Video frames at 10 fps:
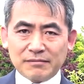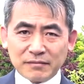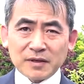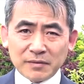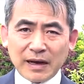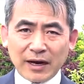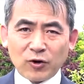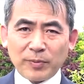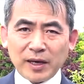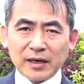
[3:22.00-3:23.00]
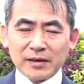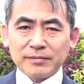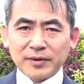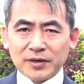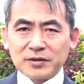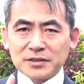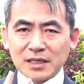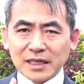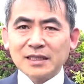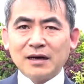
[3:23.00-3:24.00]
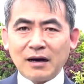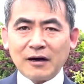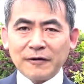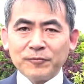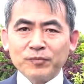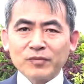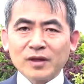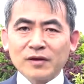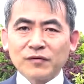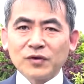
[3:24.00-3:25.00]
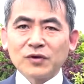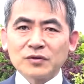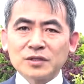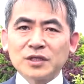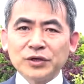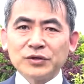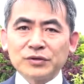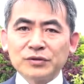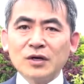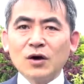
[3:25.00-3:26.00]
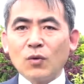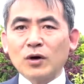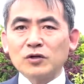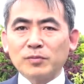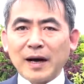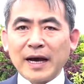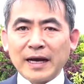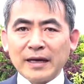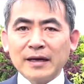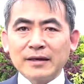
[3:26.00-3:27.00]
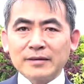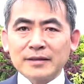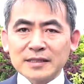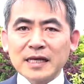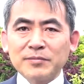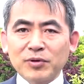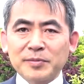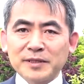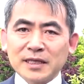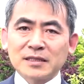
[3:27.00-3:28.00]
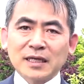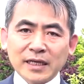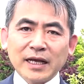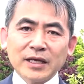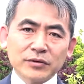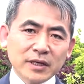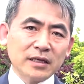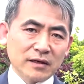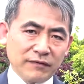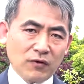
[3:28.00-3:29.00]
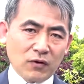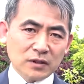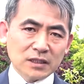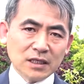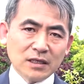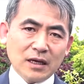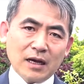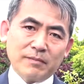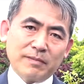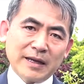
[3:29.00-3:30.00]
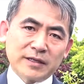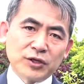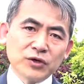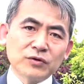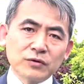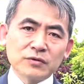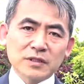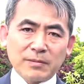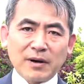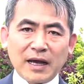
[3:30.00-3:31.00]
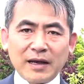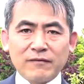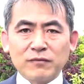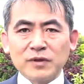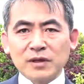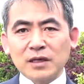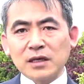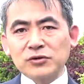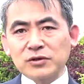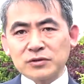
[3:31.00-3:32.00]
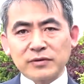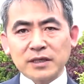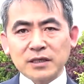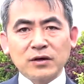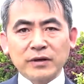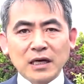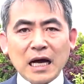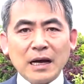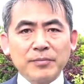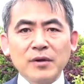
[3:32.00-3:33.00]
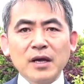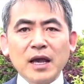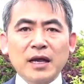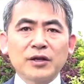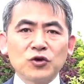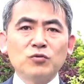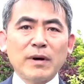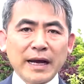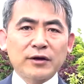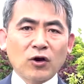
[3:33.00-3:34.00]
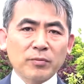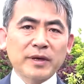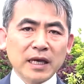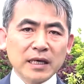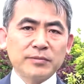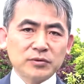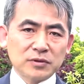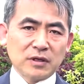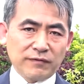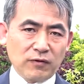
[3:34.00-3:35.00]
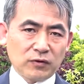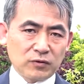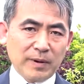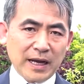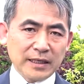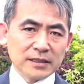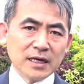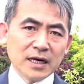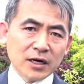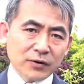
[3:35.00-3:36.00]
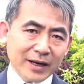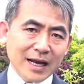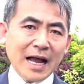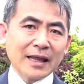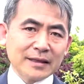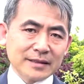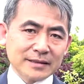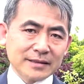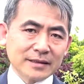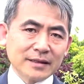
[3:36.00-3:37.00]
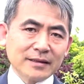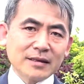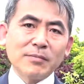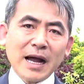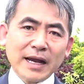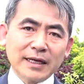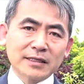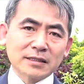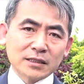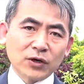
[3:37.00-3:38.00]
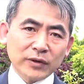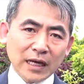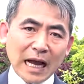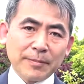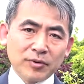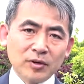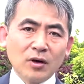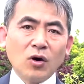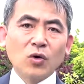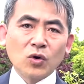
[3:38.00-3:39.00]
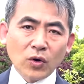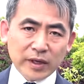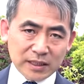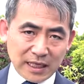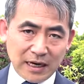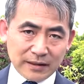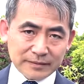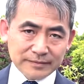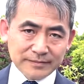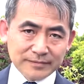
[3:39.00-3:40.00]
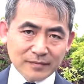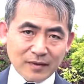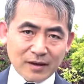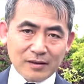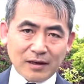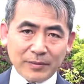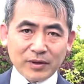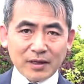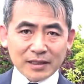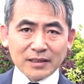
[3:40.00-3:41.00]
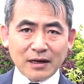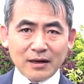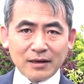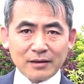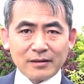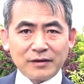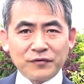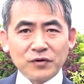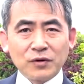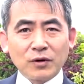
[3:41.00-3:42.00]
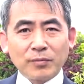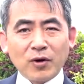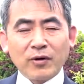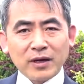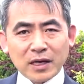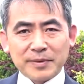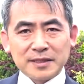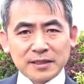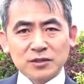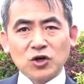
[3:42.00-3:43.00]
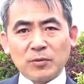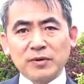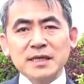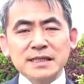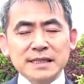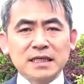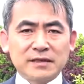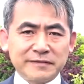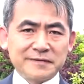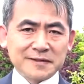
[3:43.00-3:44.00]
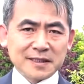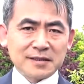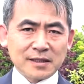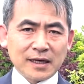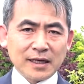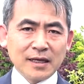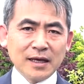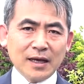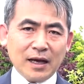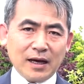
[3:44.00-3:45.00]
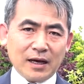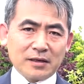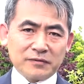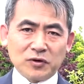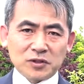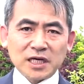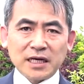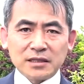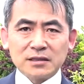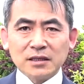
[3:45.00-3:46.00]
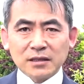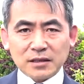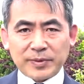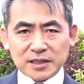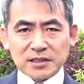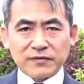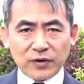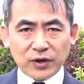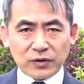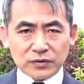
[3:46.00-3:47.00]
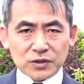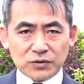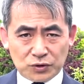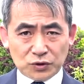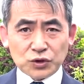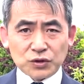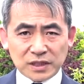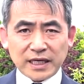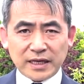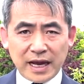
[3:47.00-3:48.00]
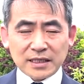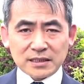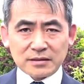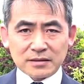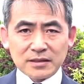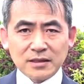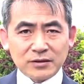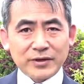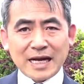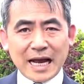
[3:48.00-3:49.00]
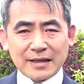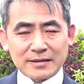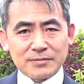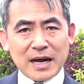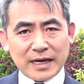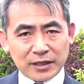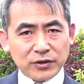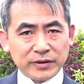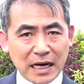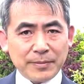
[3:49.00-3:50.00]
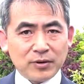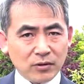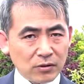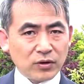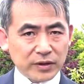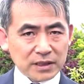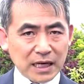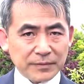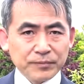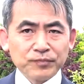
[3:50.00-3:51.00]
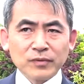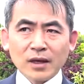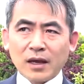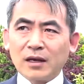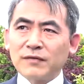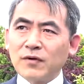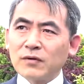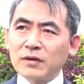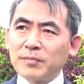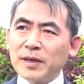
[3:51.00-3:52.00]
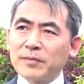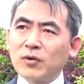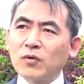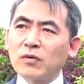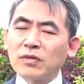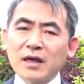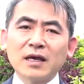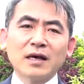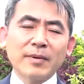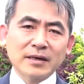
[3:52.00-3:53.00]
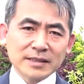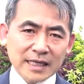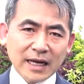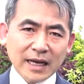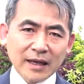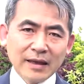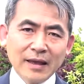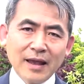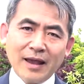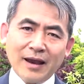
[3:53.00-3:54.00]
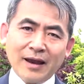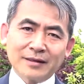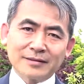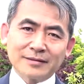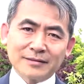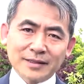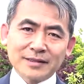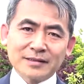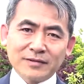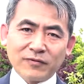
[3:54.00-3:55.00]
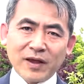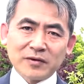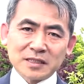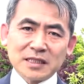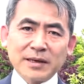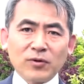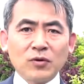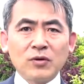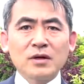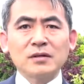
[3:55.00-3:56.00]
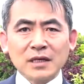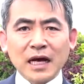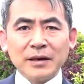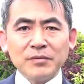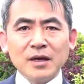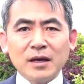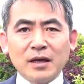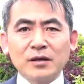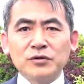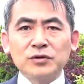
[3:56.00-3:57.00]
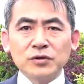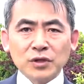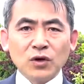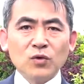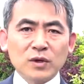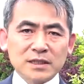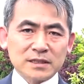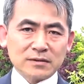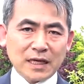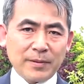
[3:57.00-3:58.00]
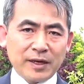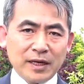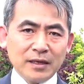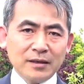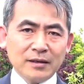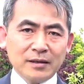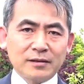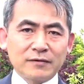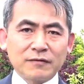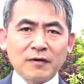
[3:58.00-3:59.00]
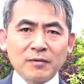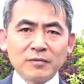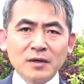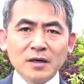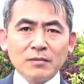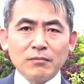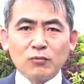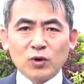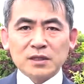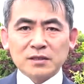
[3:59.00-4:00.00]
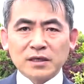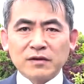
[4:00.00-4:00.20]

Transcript: in my opinion, because later on, if you still want to buy the same property that today you can afford, by the new rules apply when the interest rate going up and you might not be able to afford to buy it. Regardless, the market is going up or going down. Later on, if your borrowing capacity drop significantly, it will change the picture for you. So you should take actions, regardless the market going up or going down. And for the people who are thinking about selling, and this is a very stable time, you know what's happening, from what the